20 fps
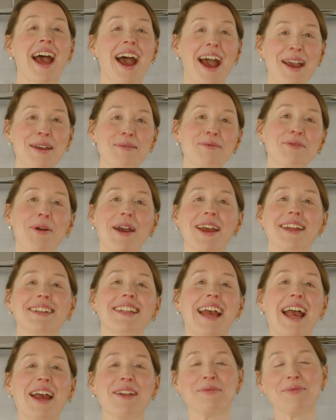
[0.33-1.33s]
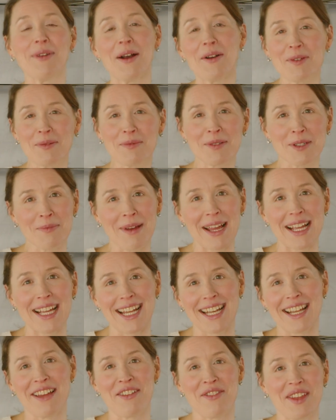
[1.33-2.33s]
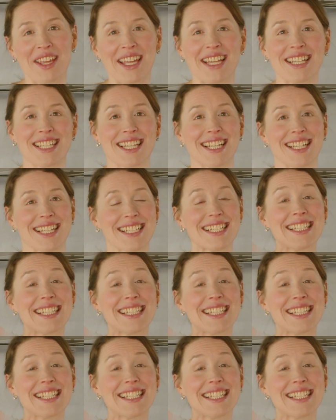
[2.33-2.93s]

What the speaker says: Hi, I'm Gwen, and welcome to my Gut Healthy Kitchen.